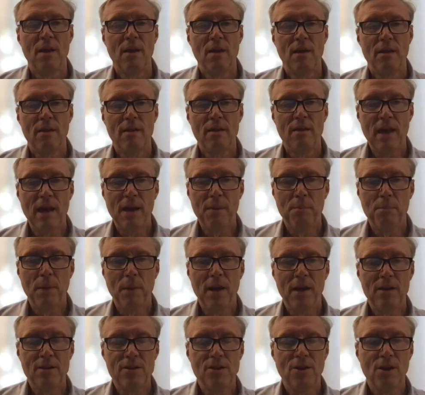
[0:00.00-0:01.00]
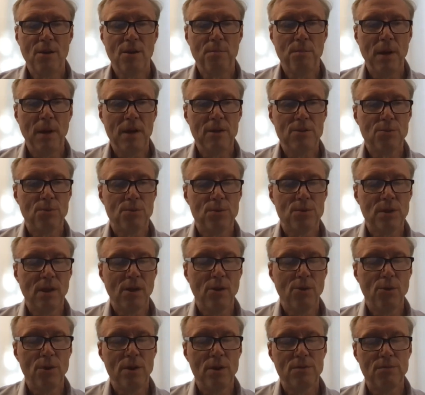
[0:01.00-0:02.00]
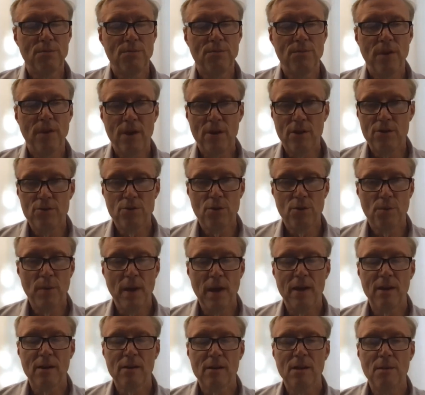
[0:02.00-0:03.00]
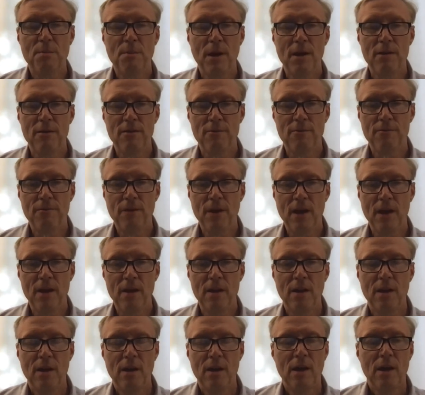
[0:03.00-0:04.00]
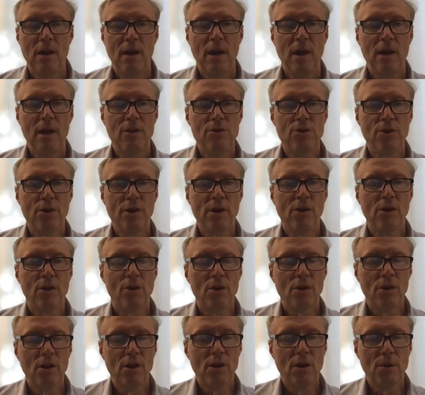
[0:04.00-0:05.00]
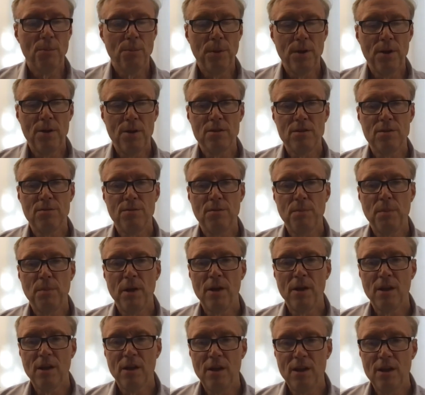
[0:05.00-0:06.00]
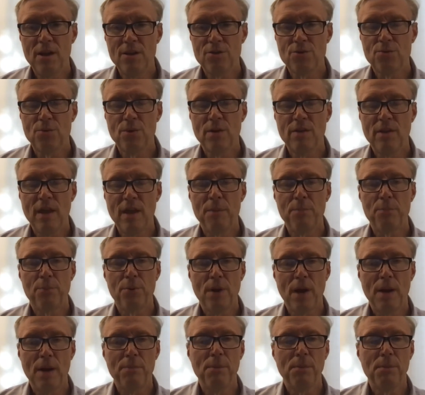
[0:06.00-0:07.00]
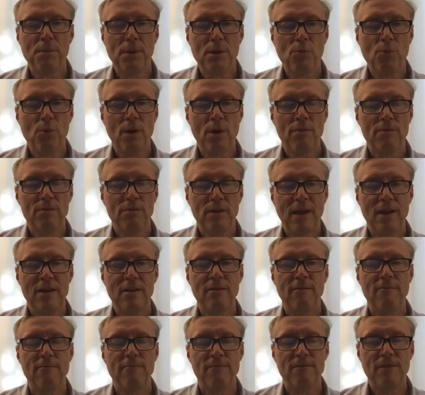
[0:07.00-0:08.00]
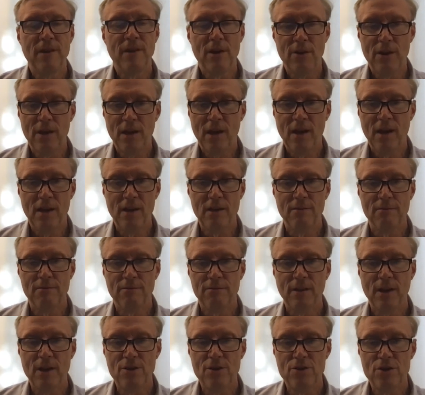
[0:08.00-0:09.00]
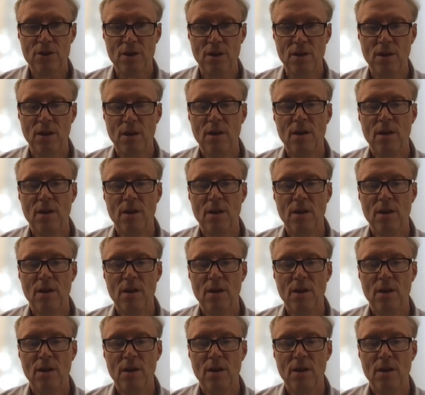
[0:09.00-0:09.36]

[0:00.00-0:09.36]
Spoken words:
That monetary base was increased very dramatically by the Fed. And during earlier periods of American history, that probably would have led to very high inflation.